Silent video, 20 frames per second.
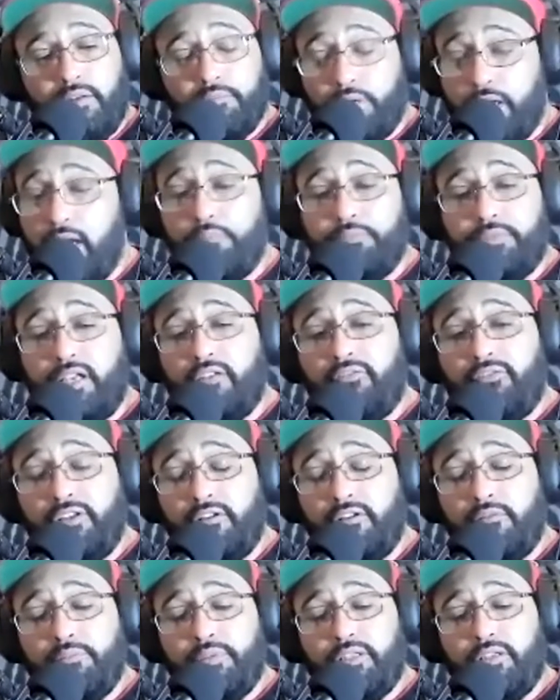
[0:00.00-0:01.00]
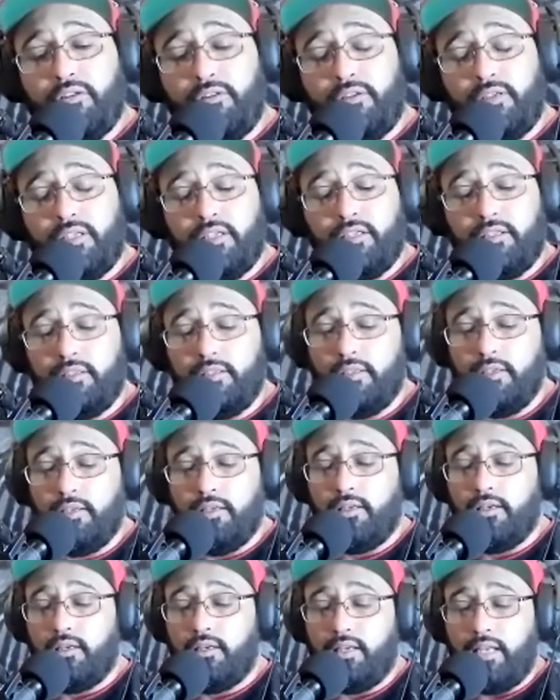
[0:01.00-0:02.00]
But I'm definitely gonna be doing it,
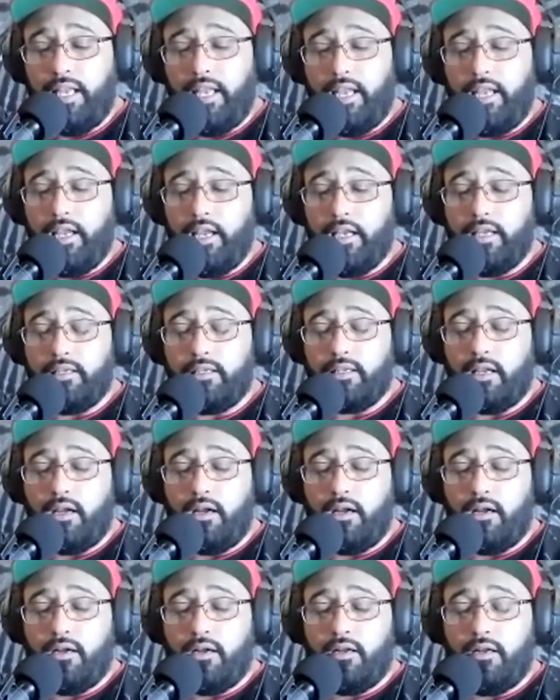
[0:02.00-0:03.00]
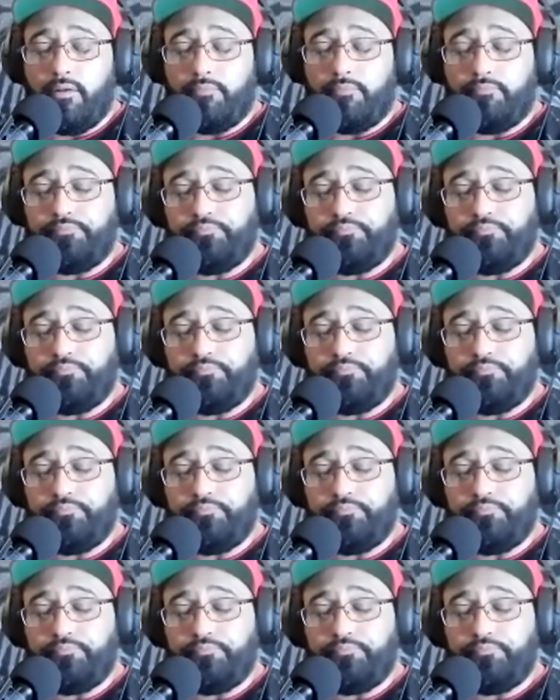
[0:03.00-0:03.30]
and not